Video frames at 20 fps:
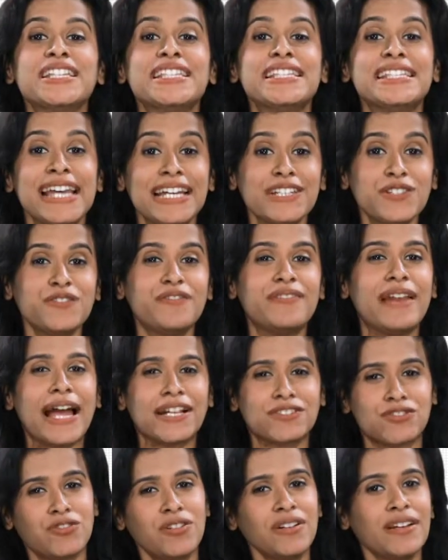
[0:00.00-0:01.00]
the set of
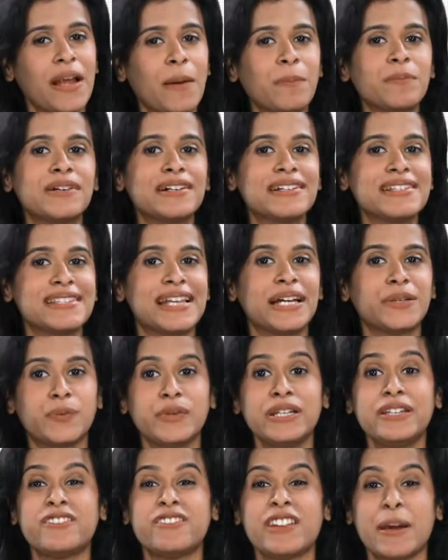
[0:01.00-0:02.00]
natural numbers that
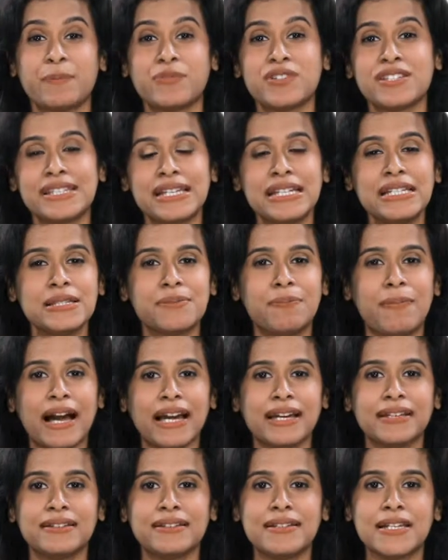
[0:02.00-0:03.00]
we represent
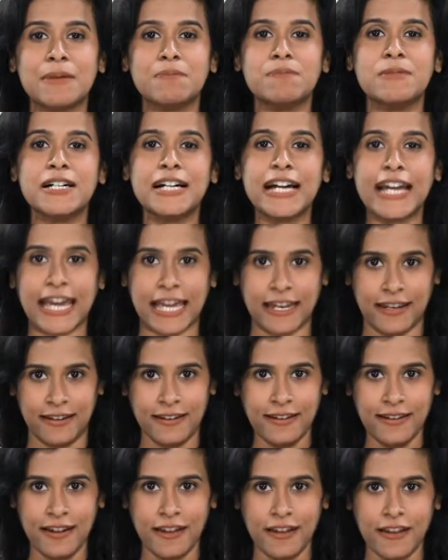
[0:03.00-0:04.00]
by the number
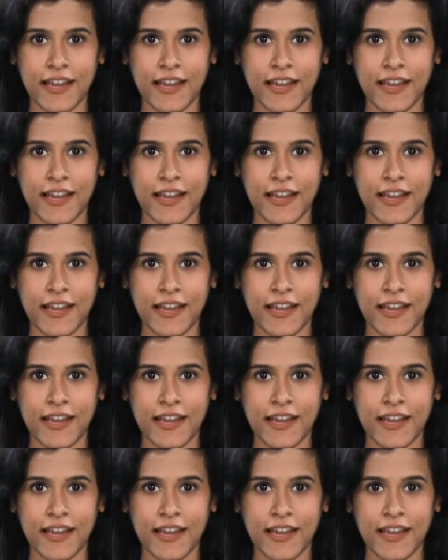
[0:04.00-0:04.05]
N